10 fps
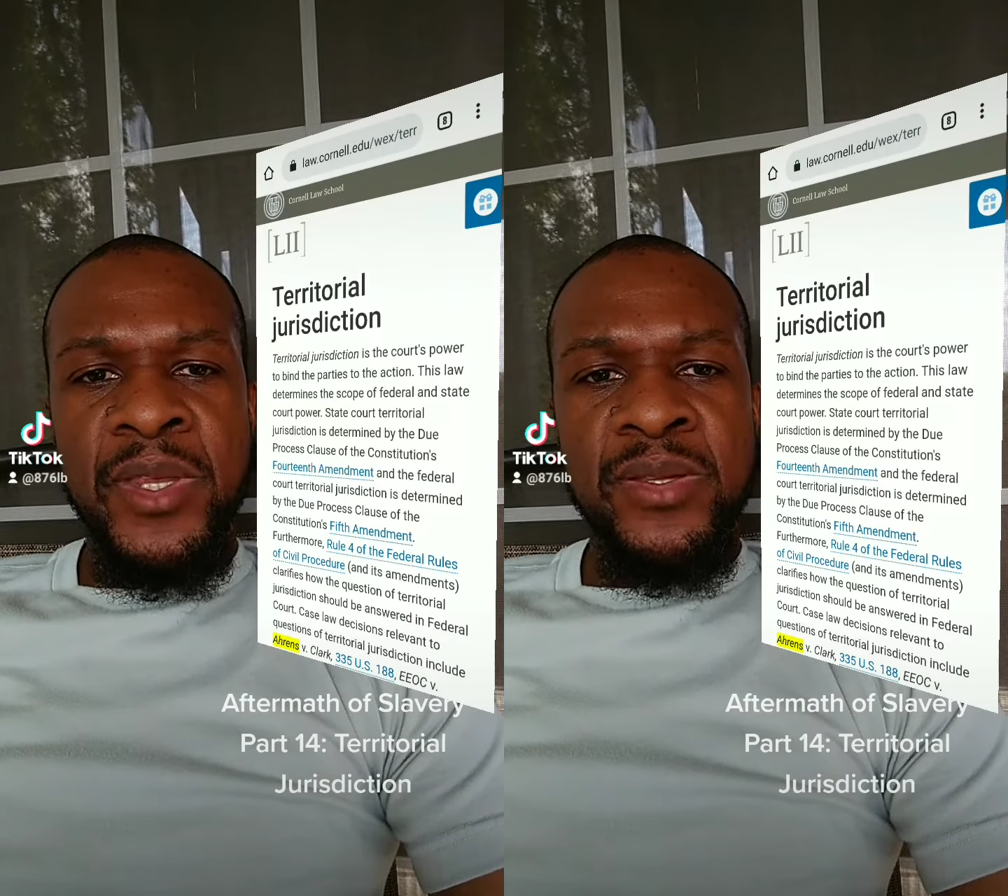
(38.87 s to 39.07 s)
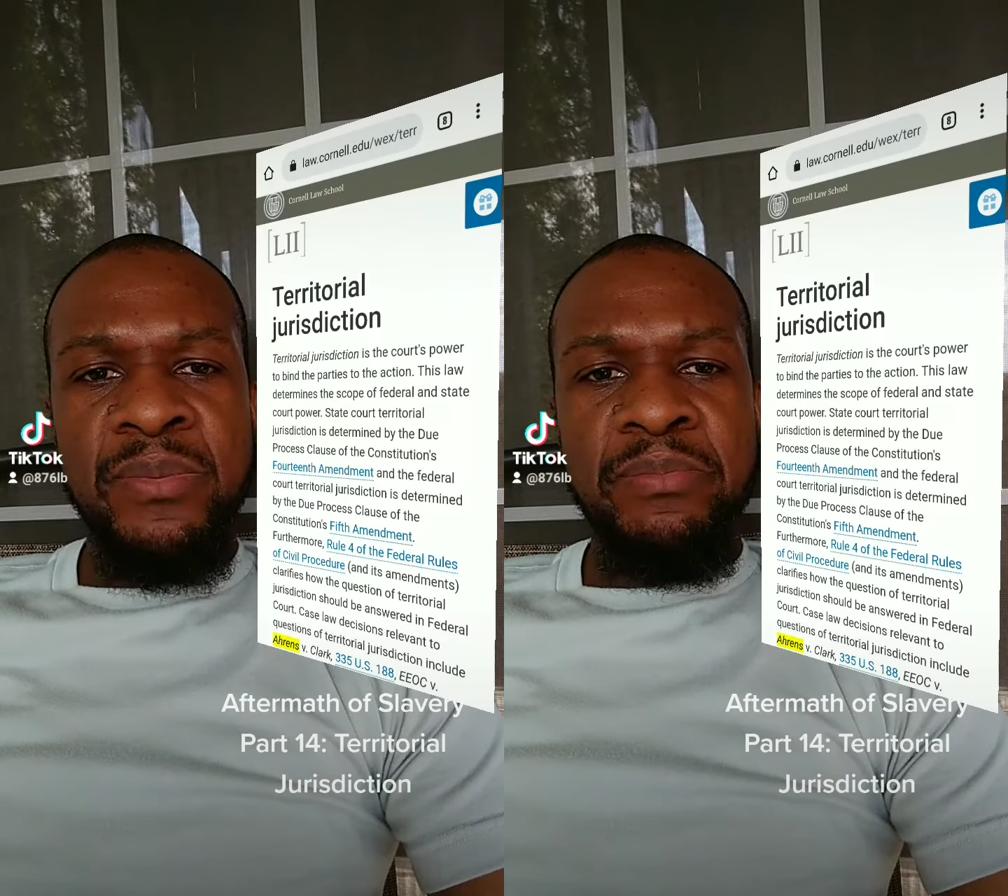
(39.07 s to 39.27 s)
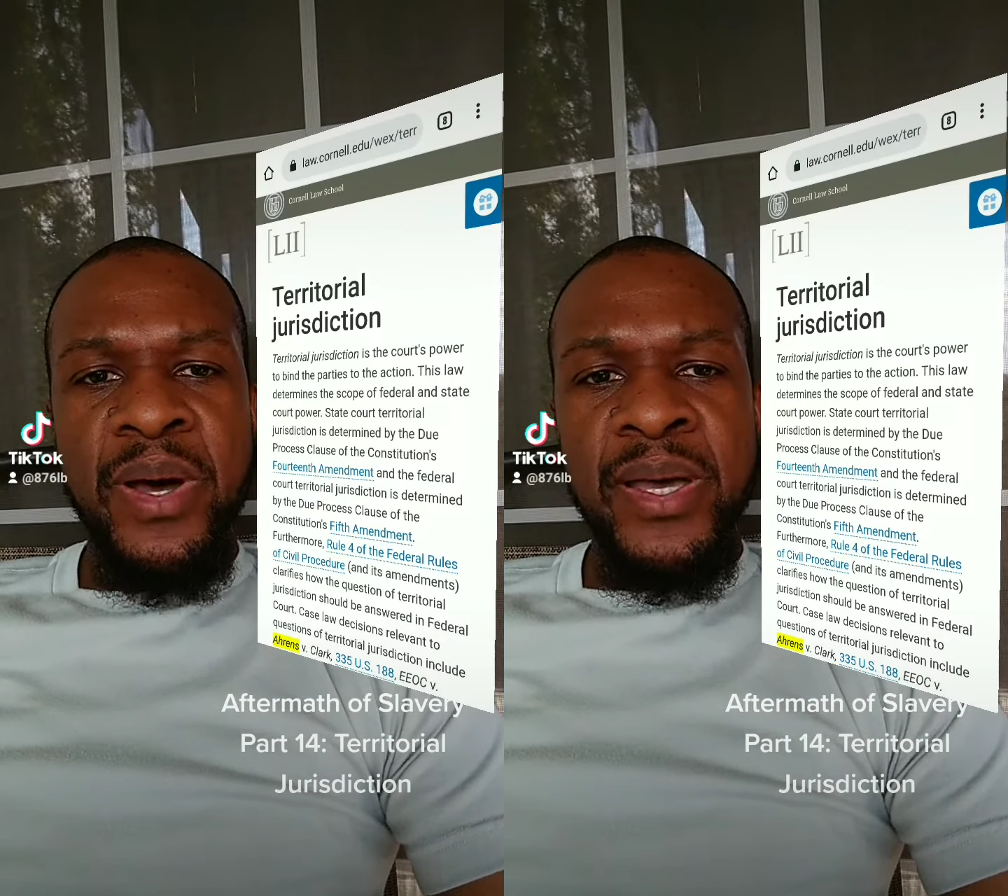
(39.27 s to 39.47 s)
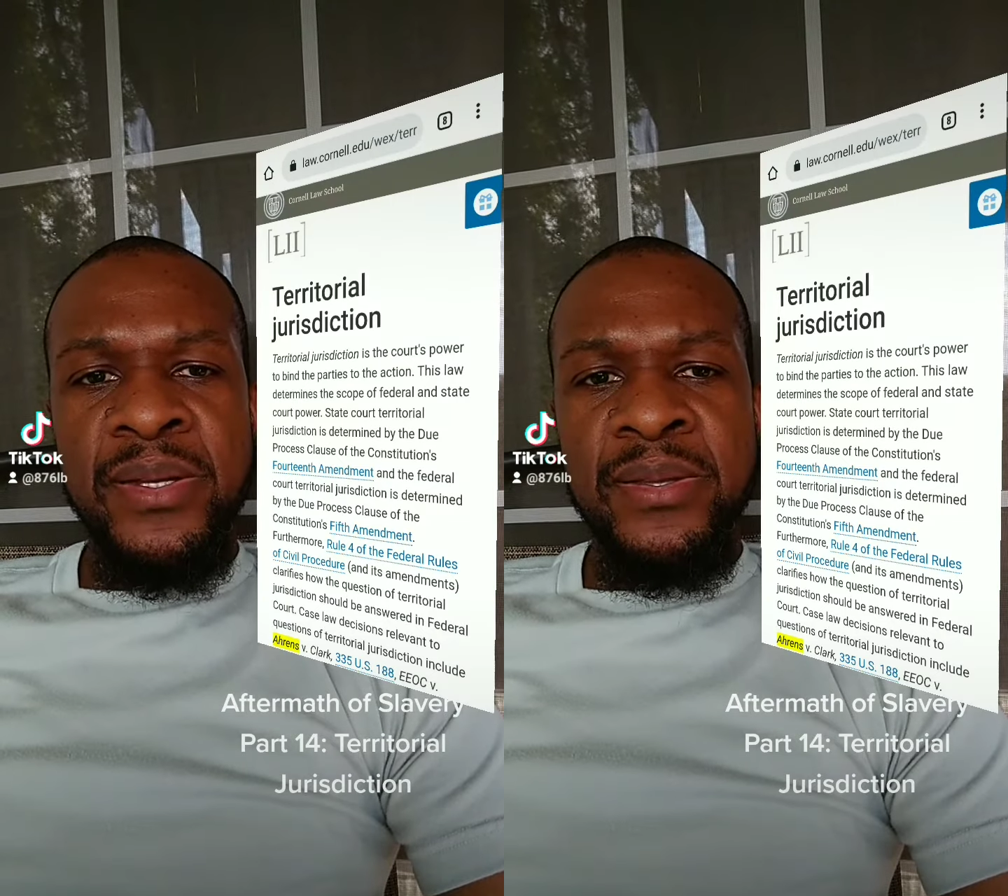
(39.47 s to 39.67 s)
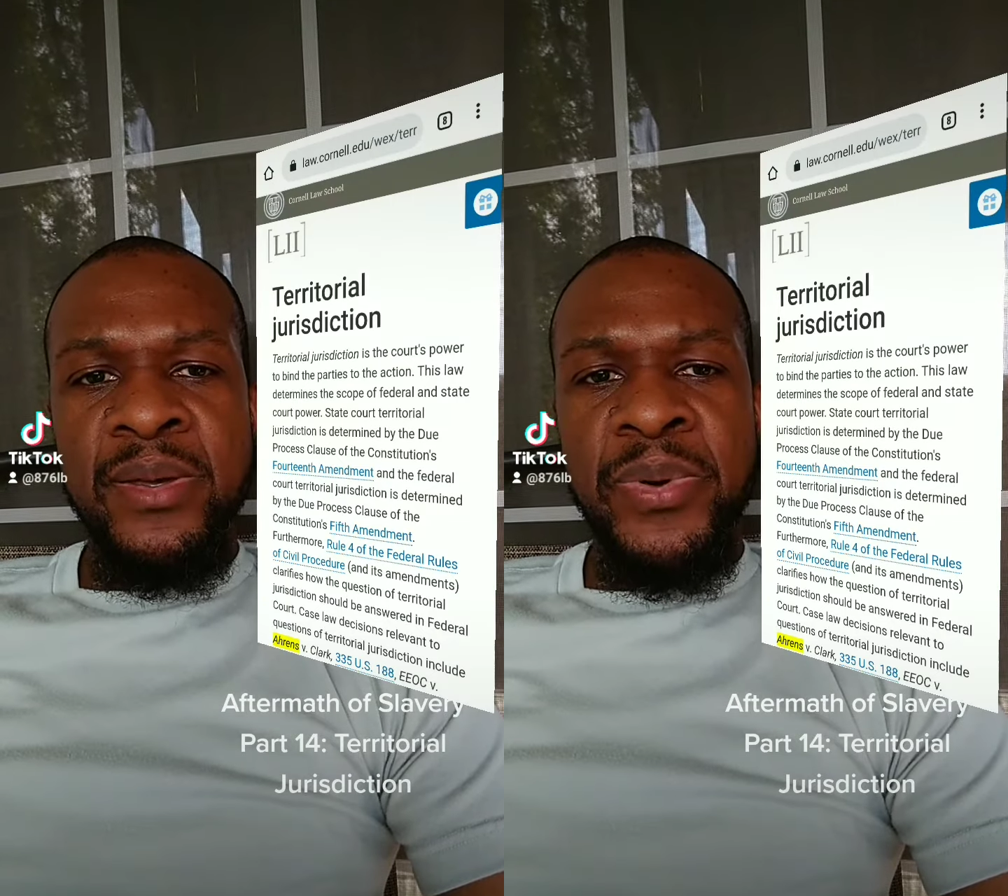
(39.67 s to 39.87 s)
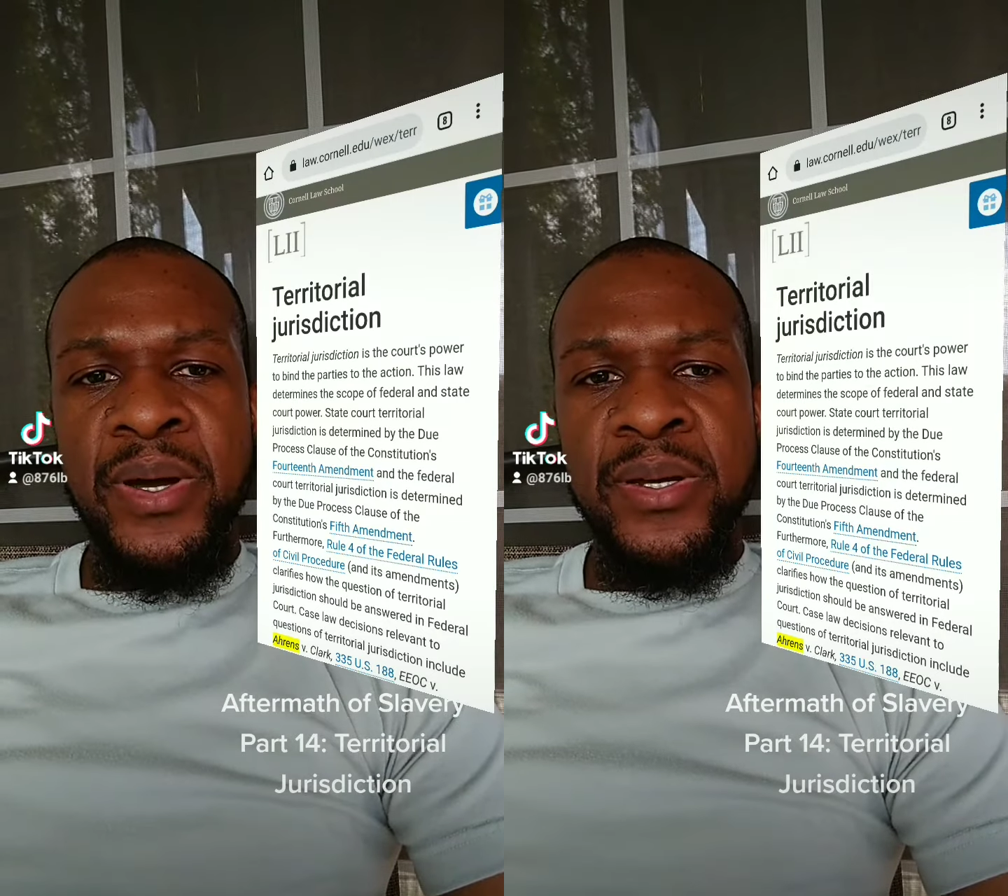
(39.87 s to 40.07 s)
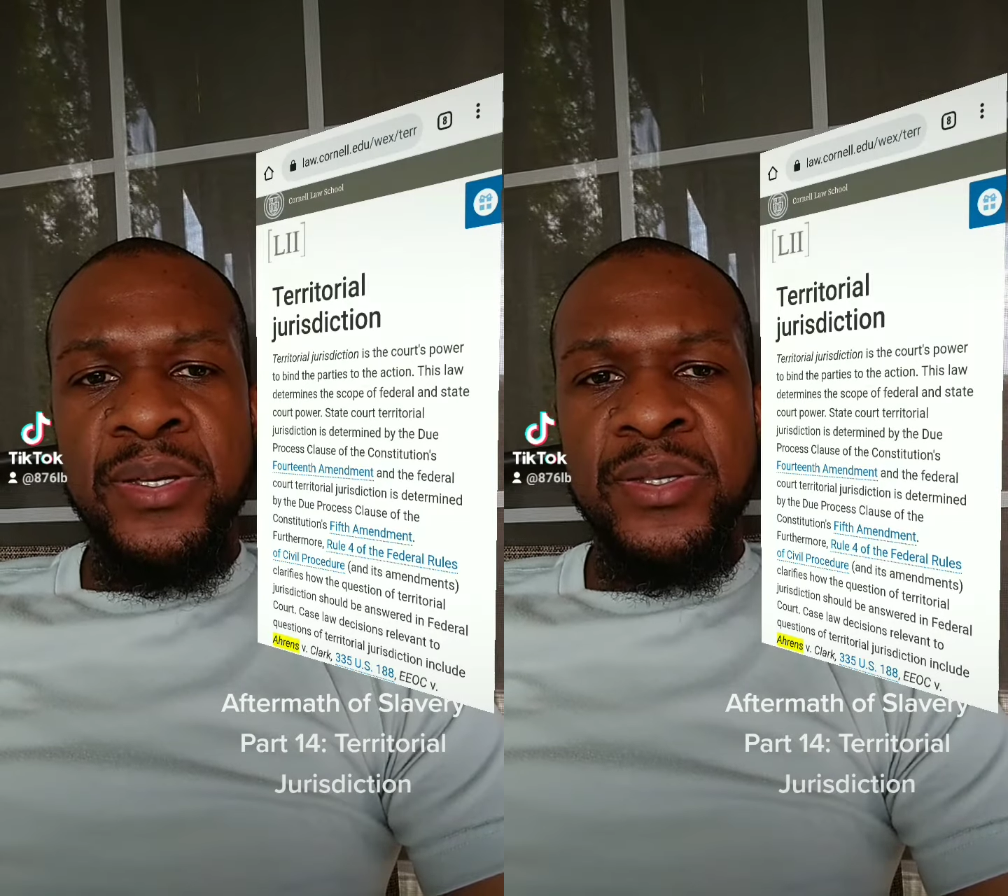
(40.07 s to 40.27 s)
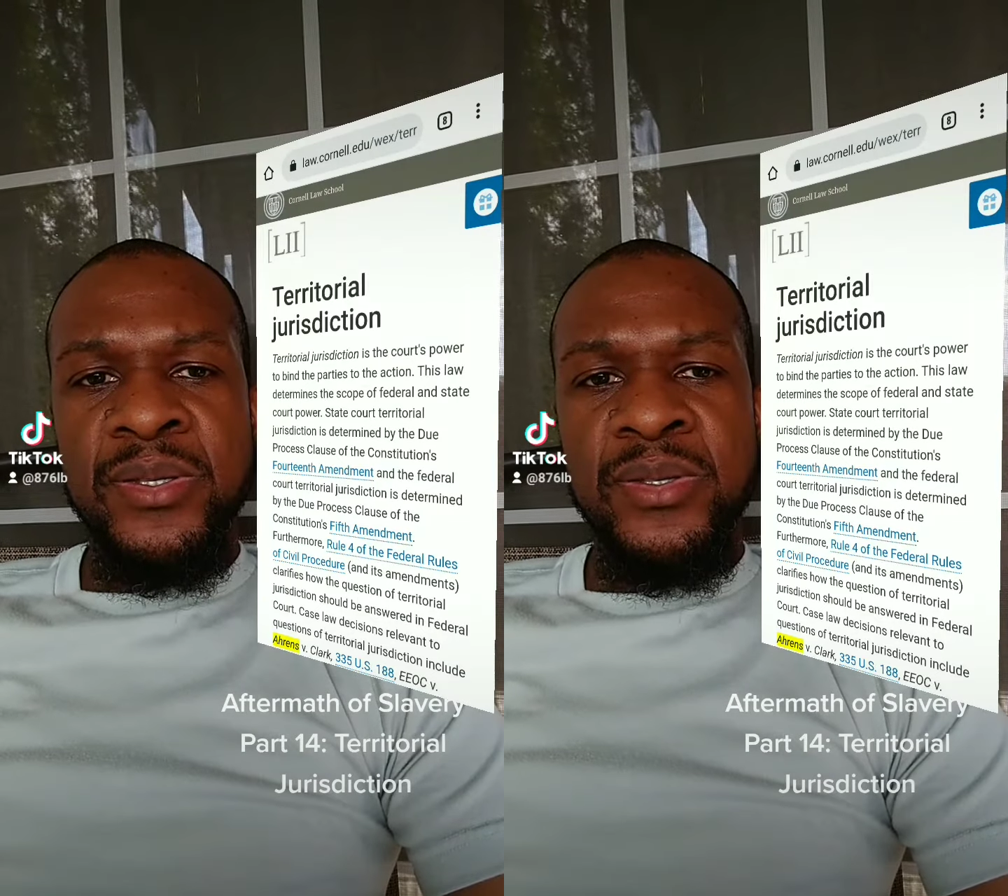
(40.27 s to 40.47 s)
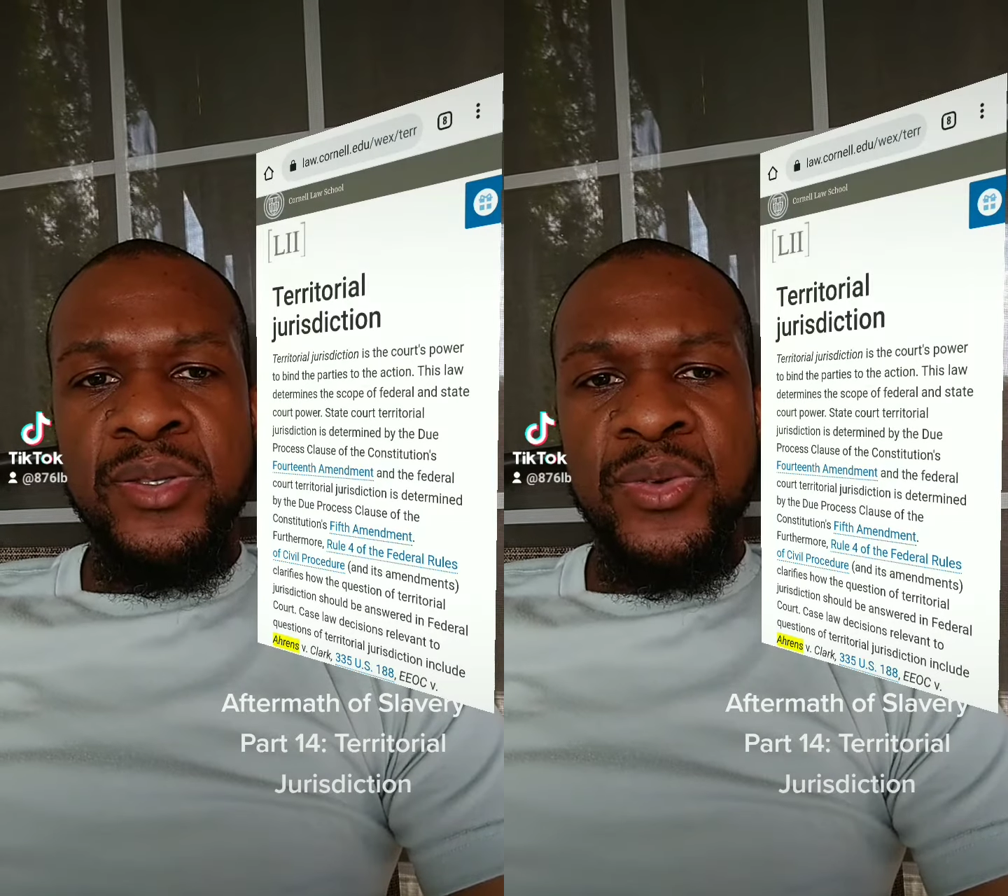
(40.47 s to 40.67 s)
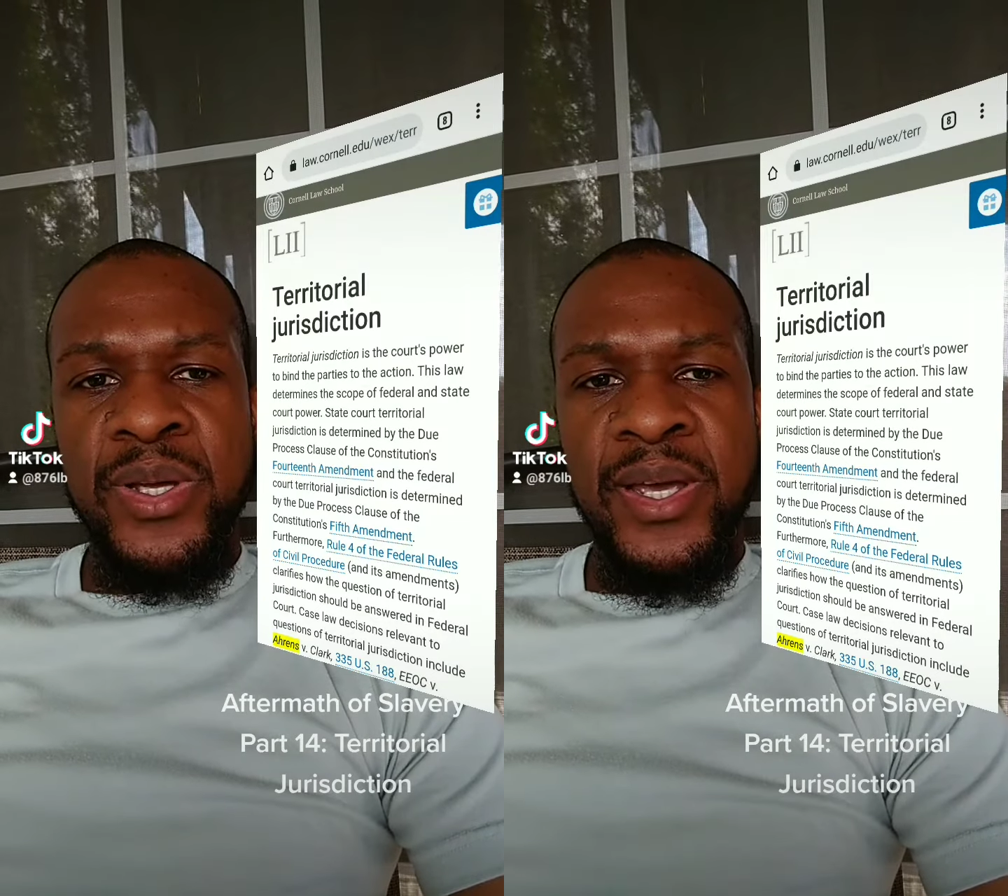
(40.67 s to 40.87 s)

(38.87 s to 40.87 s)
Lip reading: to bind the parties to